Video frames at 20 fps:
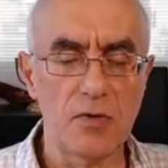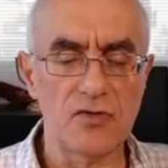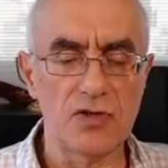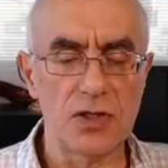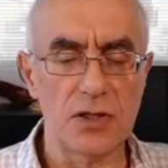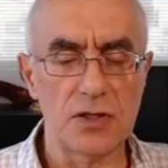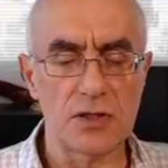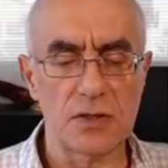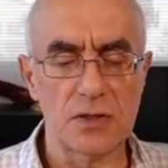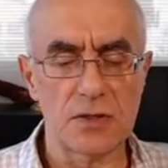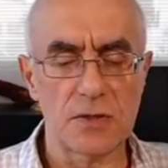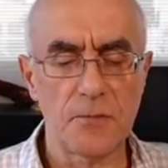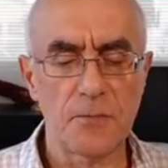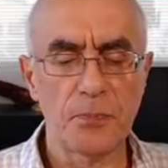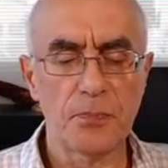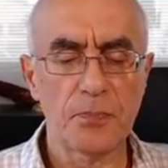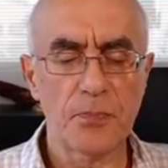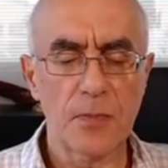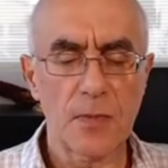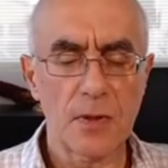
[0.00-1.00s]
of Jesus.
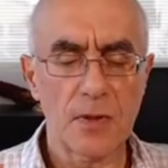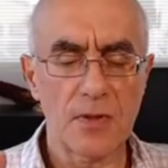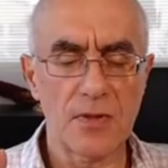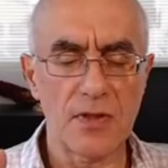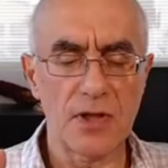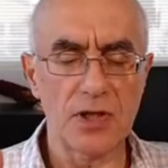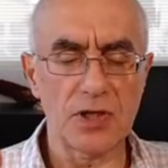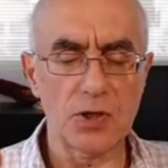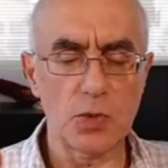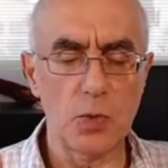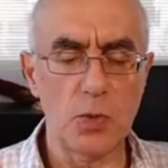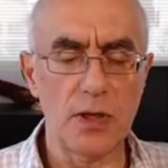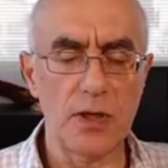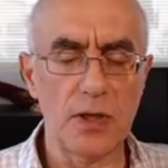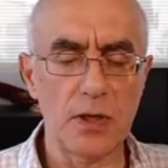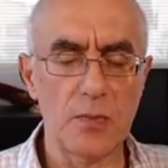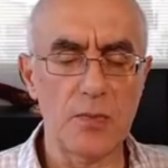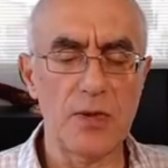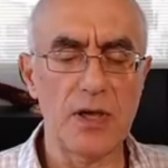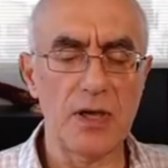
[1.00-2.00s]
This
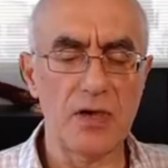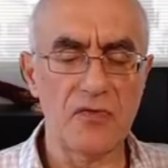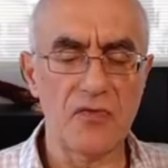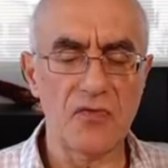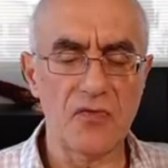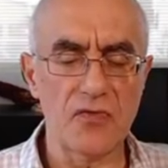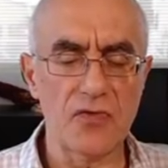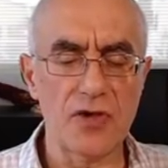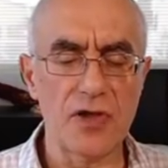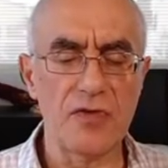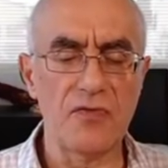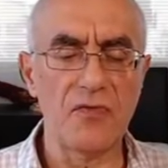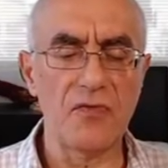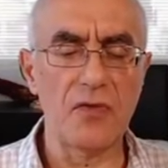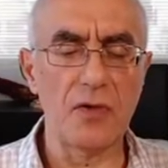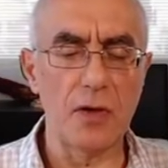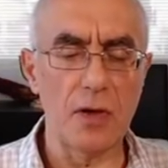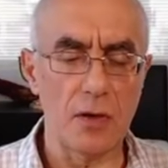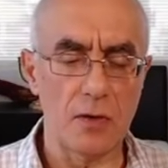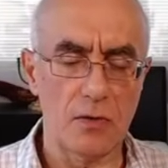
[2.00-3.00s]
will be a free
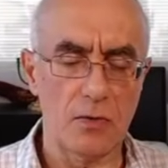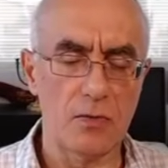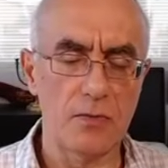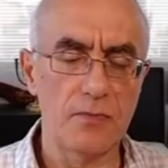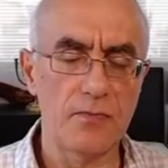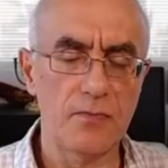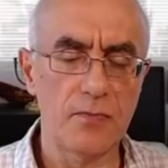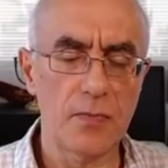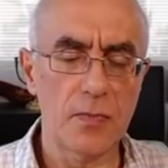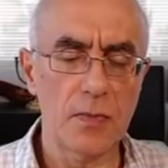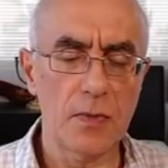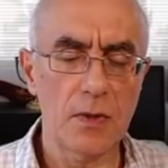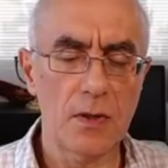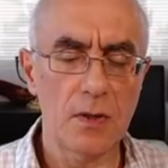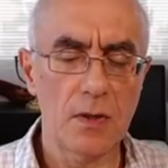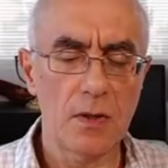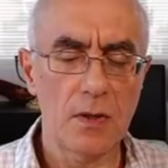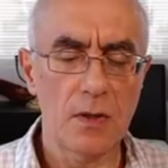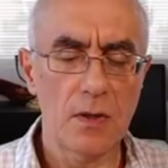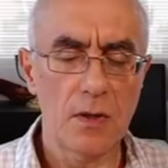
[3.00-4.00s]
flow
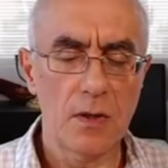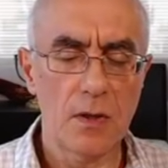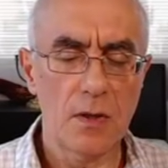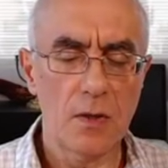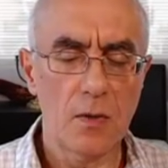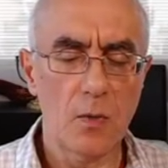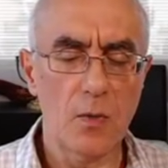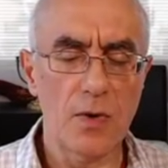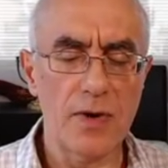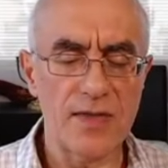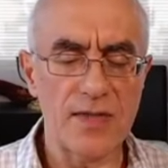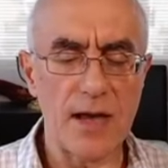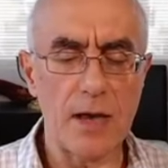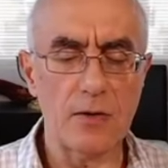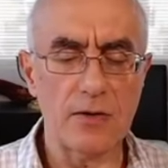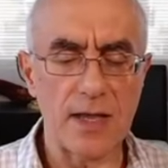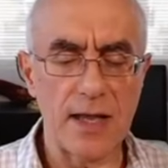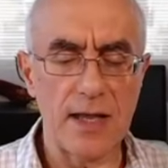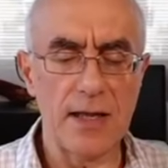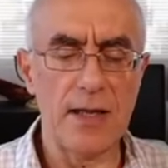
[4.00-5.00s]

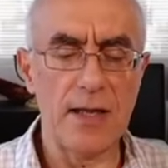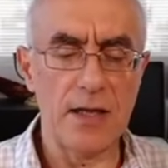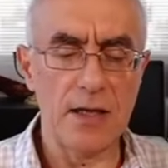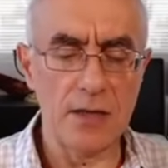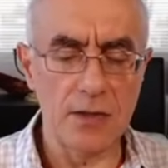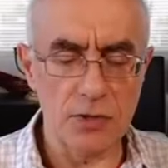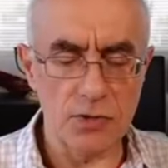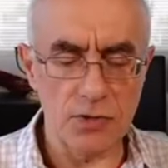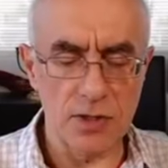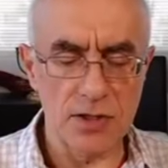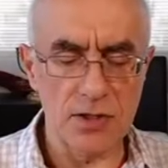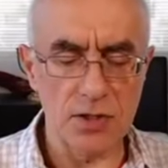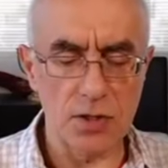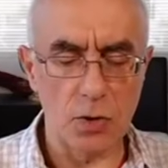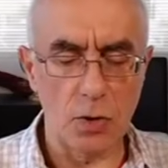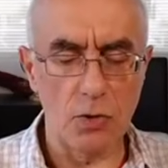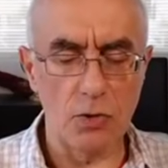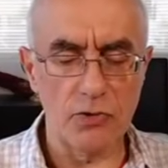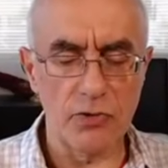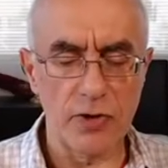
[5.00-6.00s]
without any
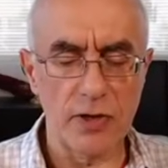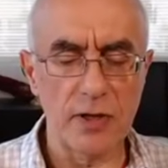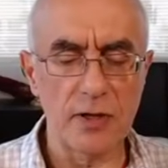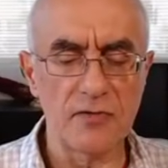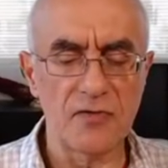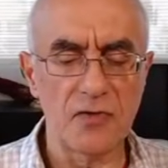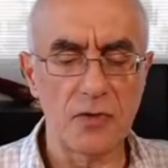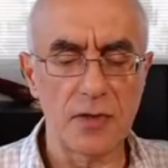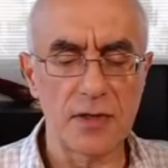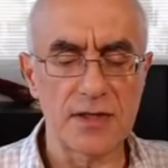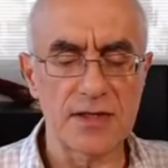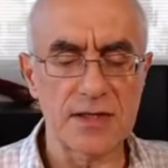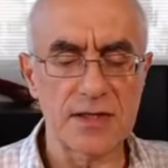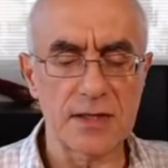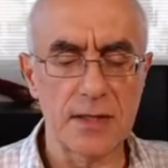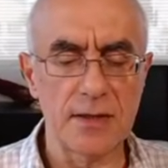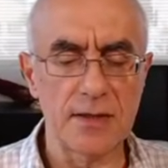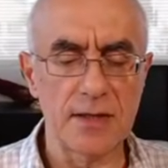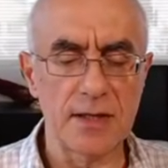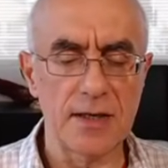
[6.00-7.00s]
hindrance or influence
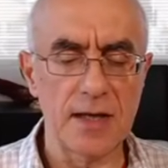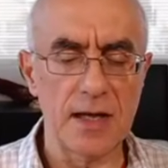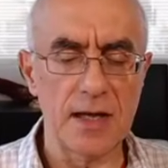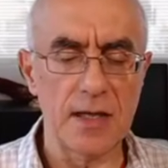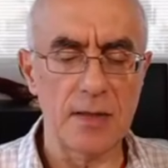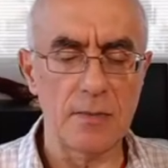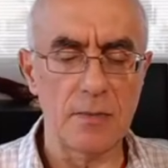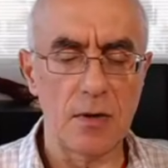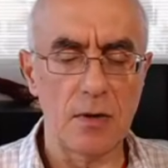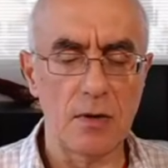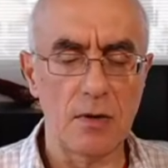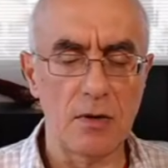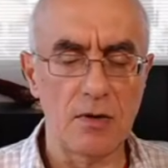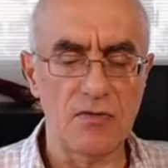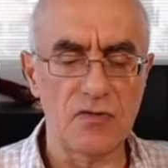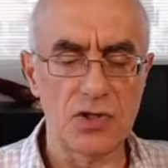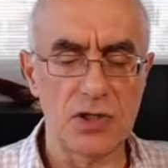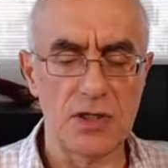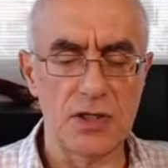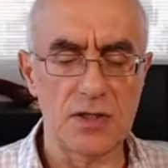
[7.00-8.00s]
in the name
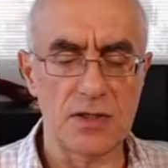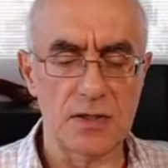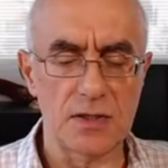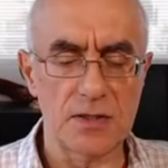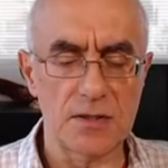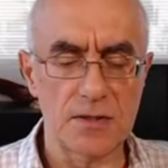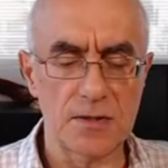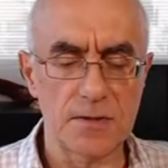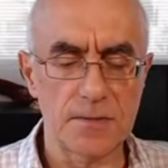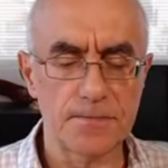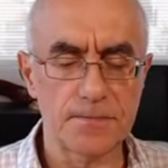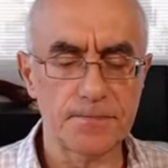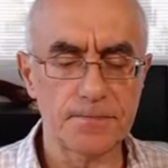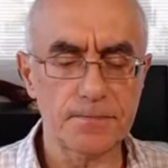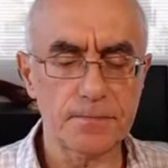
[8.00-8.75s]
of Jesus.